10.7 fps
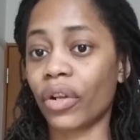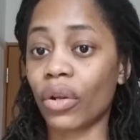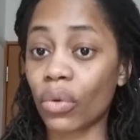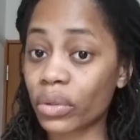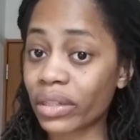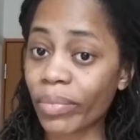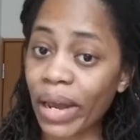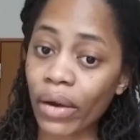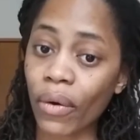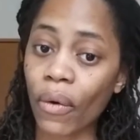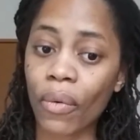loans
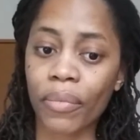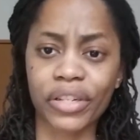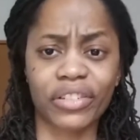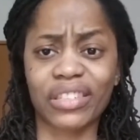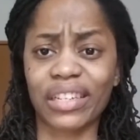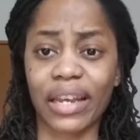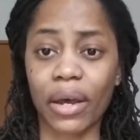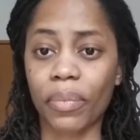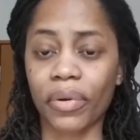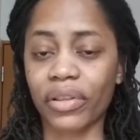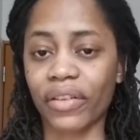back home or just to
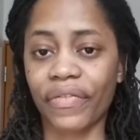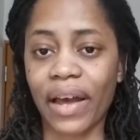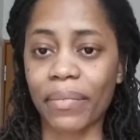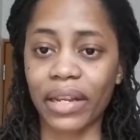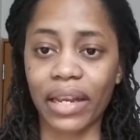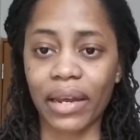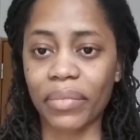help out the family.